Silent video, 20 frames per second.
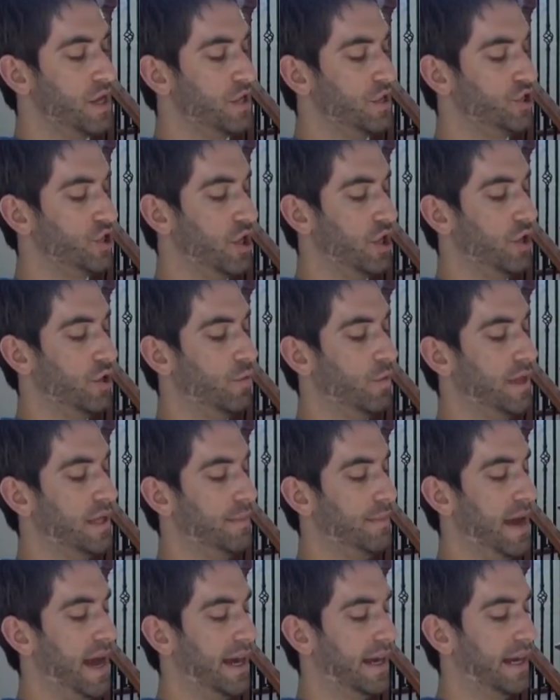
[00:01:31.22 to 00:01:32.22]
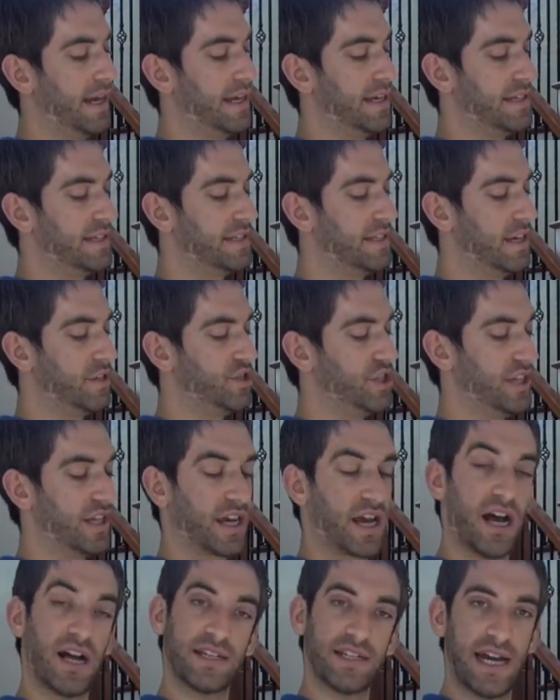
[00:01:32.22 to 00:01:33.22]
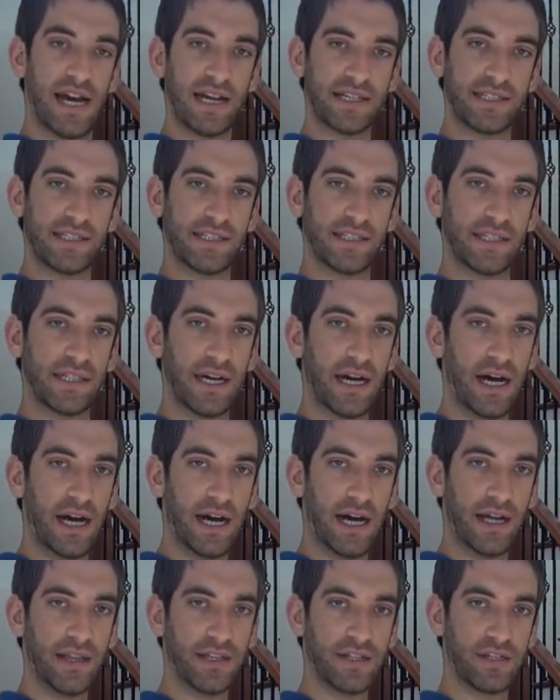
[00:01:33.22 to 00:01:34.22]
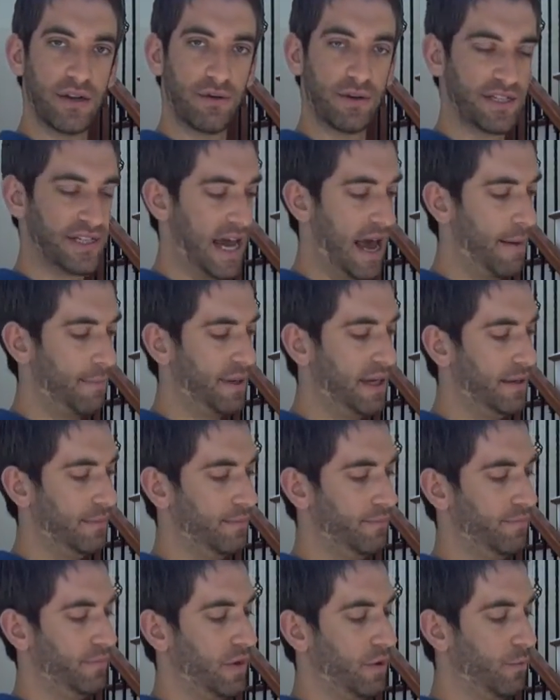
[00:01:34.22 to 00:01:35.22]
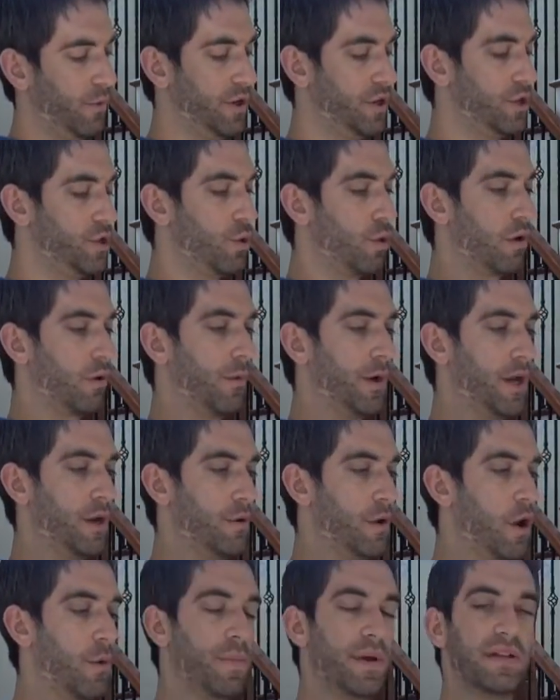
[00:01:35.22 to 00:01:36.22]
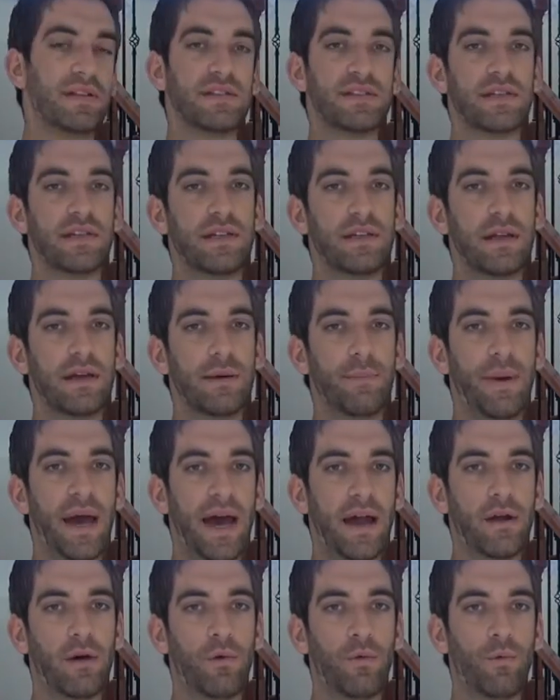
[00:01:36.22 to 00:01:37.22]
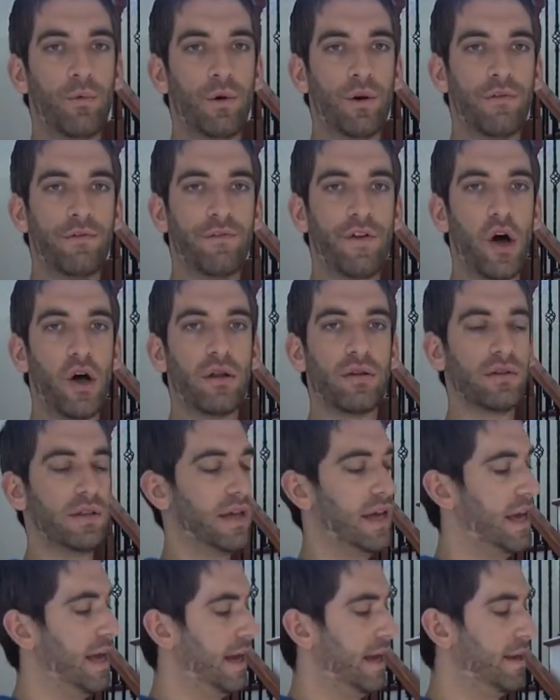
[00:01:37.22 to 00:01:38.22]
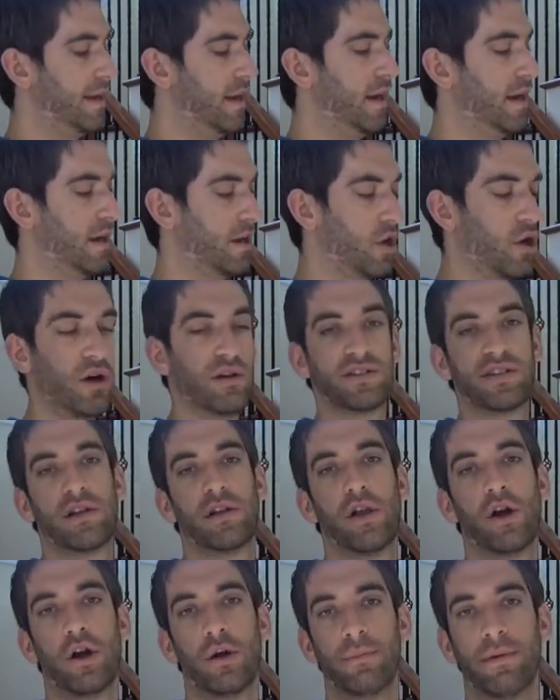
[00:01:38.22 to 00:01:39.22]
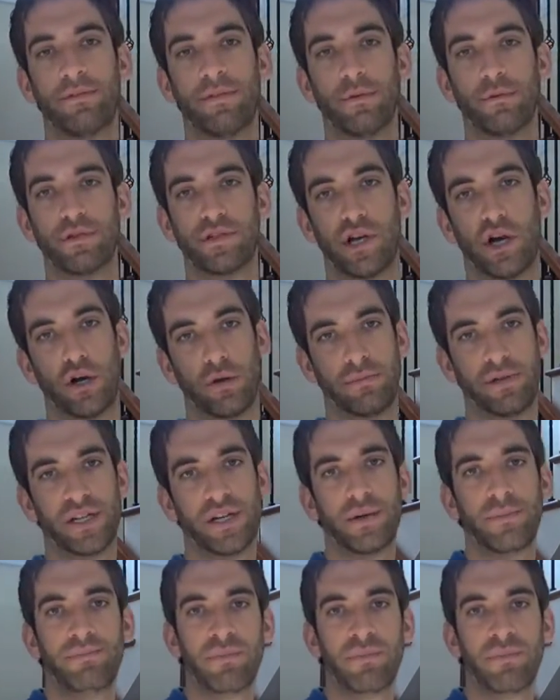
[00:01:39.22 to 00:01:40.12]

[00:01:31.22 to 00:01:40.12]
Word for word: So when the magnet is touching the contact, uh, the zone is happy. When the door window opens, the panel would fault and uh, cause an alarm if it was armed.